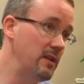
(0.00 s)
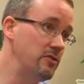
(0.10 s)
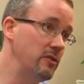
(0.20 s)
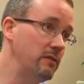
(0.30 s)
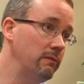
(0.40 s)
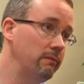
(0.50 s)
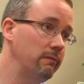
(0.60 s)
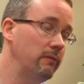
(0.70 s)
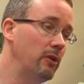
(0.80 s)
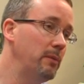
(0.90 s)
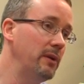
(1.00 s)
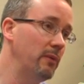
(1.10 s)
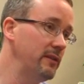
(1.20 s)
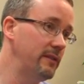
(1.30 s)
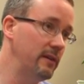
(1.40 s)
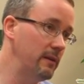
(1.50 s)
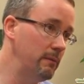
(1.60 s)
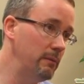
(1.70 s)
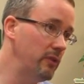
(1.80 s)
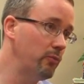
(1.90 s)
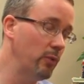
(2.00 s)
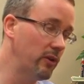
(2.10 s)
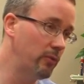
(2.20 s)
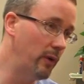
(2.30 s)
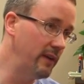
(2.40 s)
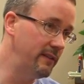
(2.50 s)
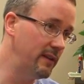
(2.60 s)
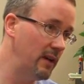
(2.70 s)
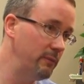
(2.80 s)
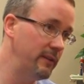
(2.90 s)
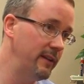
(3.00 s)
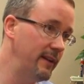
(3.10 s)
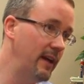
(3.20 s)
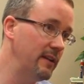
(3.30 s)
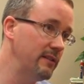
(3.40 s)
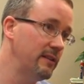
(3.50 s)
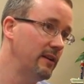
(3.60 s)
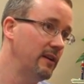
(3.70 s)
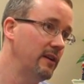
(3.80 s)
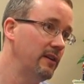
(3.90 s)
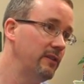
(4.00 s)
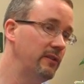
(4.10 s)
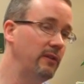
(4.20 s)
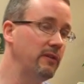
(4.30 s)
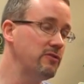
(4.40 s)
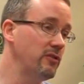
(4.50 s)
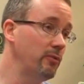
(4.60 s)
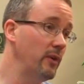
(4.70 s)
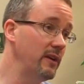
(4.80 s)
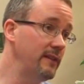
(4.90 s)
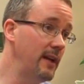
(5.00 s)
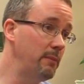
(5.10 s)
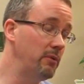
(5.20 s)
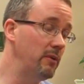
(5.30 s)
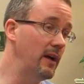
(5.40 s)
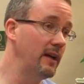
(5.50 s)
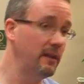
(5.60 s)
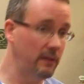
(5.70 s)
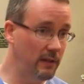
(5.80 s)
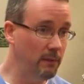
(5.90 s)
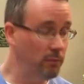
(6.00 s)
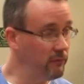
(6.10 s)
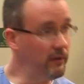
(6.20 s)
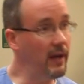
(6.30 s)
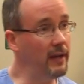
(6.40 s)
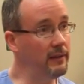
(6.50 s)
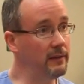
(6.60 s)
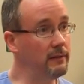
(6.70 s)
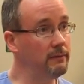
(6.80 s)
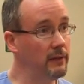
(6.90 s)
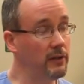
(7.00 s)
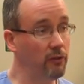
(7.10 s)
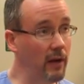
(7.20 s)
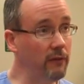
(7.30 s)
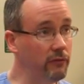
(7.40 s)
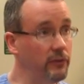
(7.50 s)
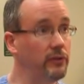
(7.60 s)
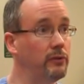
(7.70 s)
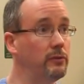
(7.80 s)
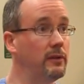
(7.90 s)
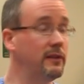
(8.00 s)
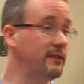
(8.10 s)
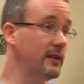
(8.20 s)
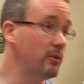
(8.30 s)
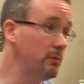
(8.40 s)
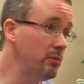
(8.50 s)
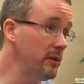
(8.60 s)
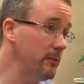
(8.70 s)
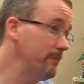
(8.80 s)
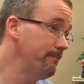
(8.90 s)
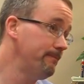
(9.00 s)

age, and nobody wants to miss work twice to come to the dentist. So there's just one example. I can provide a crown for you in a single appointment.